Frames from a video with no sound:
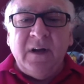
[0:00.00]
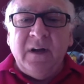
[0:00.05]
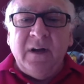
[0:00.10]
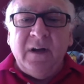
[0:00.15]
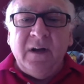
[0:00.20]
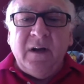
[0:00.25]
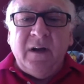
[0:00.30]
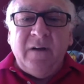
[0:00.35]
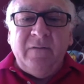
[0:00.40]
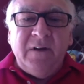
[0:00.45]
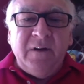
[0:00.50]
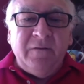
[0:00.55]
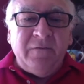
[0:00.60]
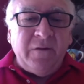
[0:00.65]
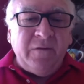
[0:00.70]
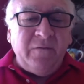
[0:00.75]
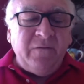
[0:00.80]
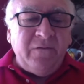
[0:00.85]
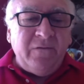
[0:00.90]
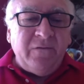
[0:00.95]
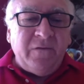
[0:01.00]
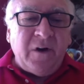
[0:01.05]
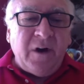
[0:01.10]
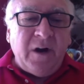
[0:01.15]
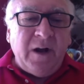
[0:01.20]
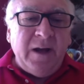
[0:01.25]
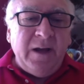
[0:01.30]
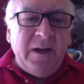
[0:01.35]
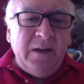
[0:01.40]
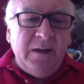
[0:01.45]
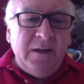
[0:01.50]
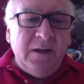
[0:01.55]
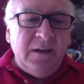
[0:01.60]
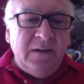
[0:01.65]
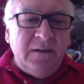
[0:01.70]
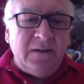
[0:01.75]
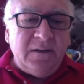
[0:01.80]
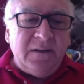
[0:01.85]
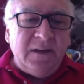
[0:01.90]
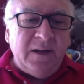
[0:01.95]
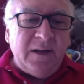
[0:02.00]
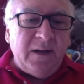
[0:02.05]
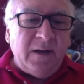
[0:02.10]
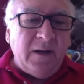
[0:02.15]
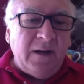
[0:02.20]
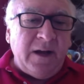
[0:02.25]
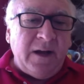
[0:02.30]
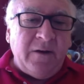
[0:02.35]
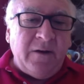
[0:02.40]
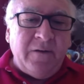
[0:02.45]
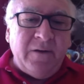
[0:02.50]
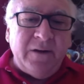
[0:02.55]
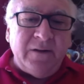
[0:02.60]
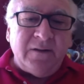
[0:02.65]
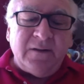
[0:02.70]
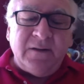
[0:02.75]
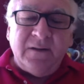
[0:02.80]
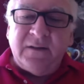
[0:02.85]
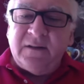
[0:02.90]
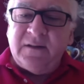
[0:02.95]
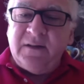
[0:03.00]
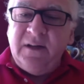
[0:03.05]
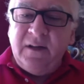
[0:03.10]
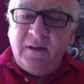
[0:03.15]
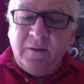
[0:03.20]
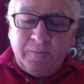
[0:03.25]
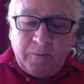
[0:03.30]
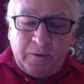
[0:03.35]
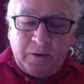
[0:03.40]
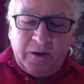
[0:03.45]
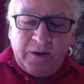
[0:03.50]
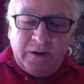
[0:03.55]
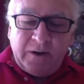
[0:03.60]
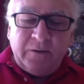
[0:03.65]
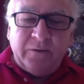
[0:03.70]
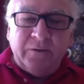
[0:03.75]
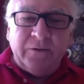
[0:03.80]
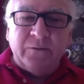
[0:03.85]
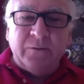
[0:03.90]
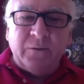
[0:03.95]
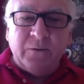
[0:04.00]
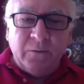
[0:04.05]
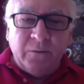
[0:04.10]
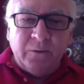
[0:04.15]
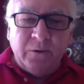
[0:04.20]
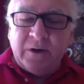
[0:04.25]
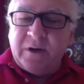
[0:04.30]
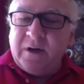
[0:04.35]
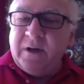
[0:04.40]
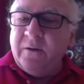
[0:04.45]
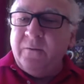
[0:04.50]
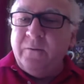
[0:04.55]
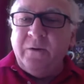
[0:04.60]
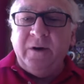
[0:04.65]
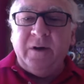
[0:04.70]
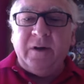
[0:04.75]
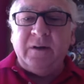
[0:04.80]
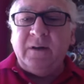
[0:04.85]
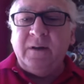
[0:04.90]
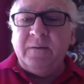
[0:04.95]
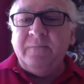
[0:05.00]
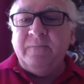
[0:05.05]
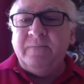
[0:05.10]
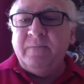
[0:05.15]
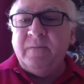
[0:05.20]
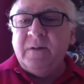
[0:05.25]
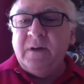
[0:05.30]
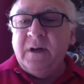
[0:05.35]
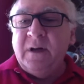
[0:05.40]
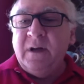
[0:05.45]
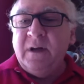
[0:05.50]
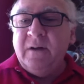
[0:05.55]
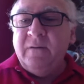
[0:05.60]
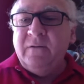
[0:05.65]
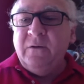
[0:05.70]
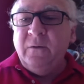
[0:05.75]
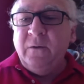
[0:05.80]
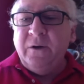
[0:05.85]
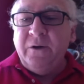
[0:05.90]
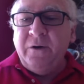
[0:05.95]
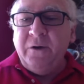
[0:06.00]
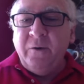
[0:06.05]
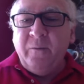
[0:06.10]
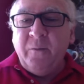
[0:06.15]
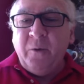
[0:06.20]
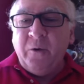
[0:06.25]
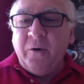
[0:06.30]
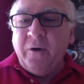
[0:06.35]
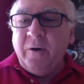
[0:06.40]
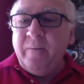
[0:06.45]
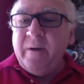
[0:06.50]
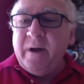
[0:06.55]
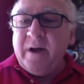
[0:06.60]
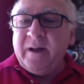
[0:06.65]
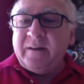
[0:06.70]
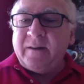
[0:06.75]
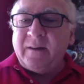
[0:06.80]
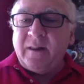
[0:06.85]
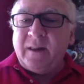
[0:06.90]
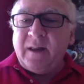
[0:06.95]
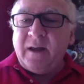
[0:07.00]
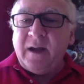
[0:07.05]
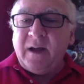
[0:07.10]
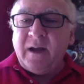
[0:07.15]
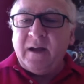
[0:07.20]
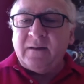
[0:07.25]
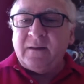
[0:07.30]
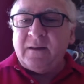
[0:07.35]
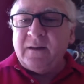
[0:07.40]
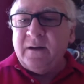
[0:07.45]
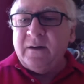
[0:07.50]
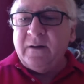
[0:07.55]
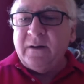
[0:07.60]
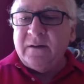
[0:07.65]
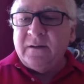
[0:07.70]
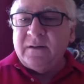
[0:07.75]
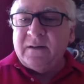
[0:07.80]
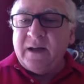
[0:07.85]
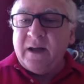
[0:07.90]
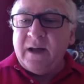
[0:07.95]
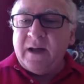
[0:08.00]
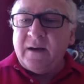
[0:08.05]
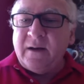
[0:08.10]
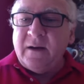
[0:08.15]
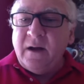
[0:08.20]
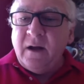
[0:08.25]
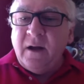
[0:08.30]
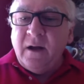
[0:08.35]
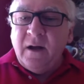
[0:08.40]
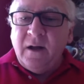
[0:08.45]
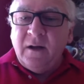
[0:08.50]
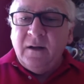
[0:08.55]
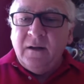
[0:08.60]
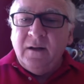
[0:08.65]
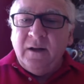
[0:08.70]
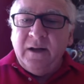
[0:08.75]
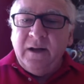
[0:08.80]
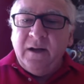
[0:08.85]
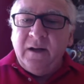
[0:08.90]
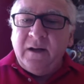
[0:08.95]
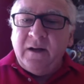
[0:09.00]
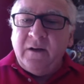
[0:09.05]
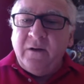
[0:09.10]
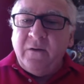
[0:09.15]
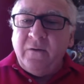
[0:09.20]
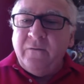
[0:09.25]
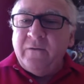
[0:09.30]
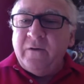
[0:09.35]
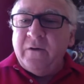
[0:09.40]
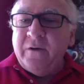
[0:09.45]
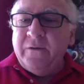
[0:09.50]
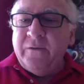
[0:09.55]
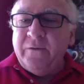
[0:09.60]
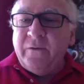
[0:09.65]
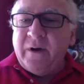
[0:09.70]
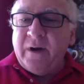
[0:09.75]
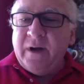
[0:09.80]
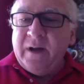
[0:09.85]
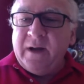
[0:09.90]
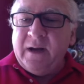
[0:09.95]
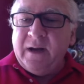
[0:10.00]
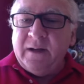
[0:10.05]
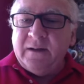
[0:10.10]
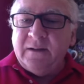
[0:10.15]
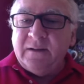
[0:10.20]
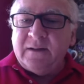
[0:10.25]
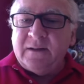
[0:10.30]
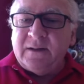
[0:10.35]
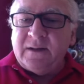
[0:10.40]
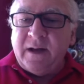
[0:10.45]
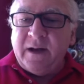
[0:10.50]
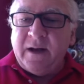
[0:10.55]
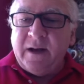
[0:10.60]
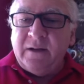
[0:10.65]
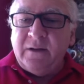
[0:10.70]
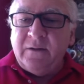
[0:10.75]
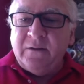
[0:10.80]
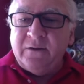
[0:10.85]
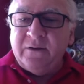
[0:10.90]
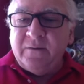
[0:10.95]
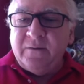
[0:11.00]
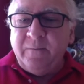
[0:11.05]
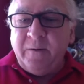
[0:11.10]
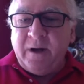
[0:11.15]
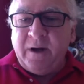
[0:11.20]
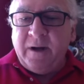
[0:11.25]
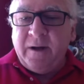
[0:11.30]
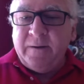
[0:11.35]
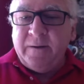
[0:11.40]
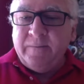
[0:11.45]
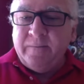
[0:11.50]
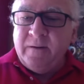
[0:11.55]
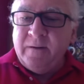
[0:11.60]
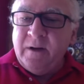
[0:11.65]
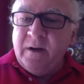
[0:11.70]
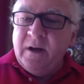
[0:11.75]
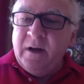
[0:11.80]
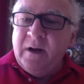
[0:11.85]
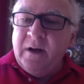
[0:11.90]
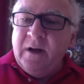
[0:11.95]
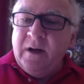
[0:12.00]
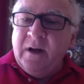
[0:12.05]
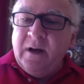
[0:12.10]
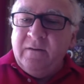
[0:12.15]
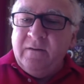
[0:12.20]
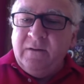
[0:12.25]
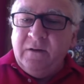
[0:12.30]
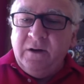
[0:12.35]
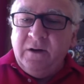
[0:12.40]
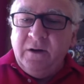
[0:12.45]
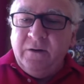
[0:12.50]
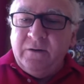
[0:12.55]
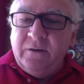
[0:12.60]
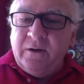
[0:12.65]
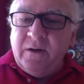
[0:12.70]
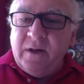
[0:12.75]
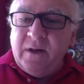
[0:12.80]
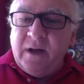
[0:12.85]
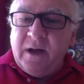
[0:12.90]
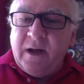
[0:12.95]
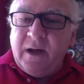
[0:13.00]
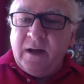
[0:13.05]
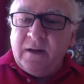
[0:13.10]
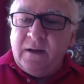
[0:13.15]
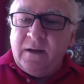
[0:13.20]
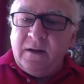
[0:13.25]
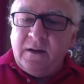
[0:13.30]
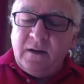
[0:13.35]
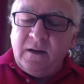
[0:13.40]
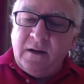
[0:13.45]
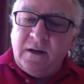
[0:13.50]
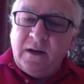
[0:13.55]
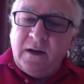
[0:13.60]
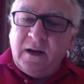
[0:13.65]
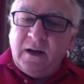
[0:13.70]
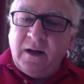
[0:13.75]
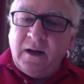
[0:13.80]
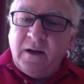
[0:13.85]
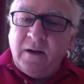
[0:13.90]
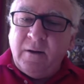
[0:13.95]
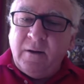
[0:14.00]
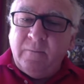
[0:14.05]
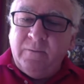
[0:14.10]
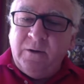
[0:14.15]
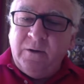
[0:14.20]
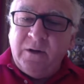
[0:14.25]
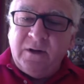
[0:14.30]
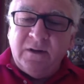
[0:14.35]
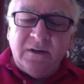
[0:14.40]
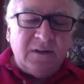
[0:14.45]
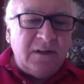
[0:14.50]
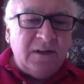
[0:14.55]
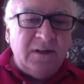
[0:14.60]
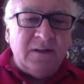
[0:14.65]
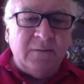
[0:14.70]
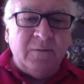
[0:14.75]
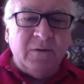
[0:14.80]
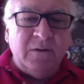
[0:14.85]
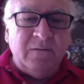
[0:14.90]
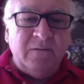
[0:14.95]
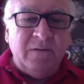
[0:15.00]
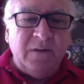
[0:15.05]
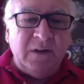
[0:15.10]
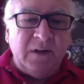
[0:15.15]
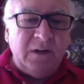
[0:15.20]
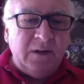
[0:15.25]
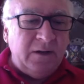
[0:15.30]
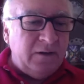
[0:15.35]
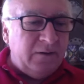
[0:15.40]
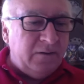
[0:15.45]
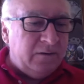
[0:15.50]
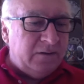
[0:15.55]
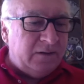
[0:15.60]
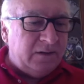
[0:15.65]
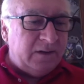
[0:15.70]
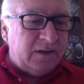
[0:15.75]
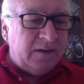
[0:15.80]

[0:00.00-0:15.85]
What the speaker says: of different varieties that allow us to see the particles we're working with. If you want to know more about that, there is that link over on the right hand side towards the bottom. If you go to that, you can see some of the videos